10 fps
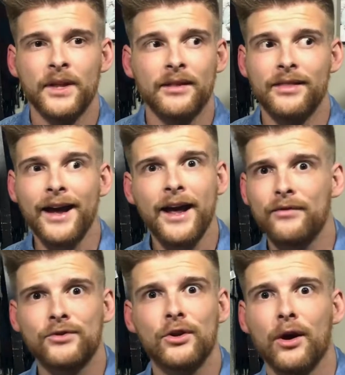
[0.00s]
They have
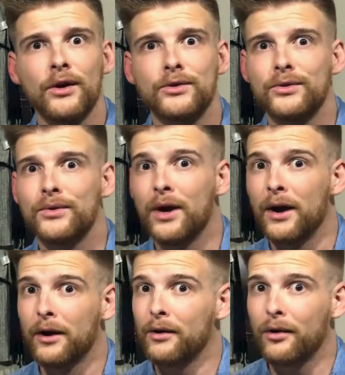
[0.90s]
to go and do
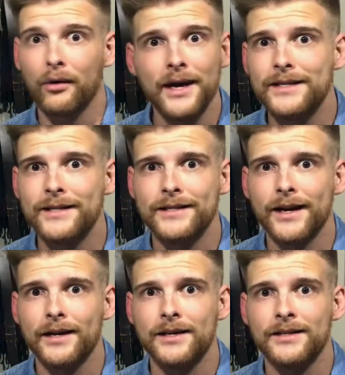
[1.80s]
crazy
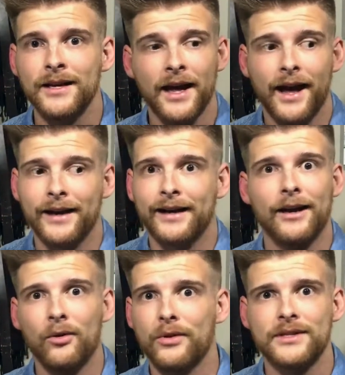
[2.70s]
studies and get
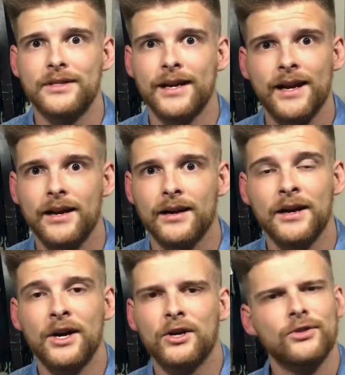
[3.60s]
all this data
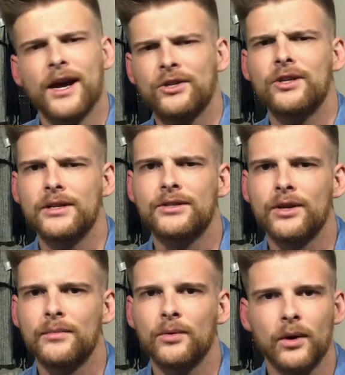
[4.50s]
to actually
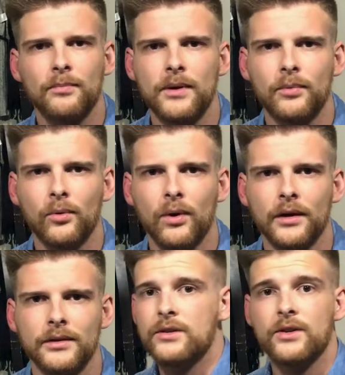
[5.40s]
determine what people
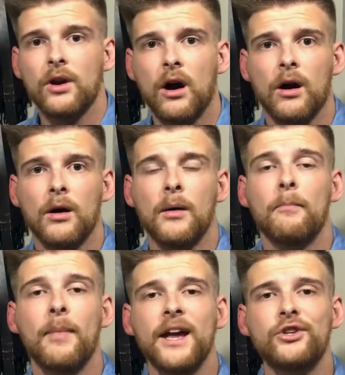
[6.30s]
want. So yeah,
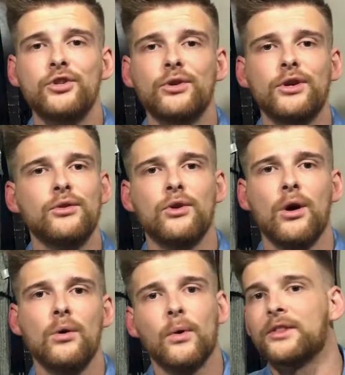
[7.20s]
make sure you
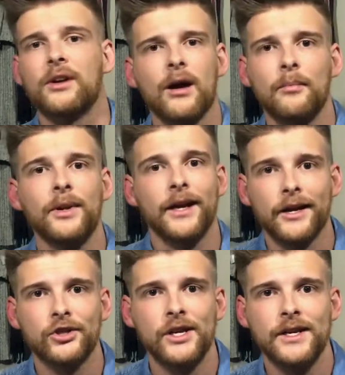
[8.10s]
know what the company
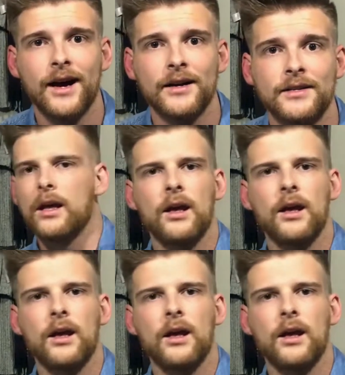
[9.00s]
actually does.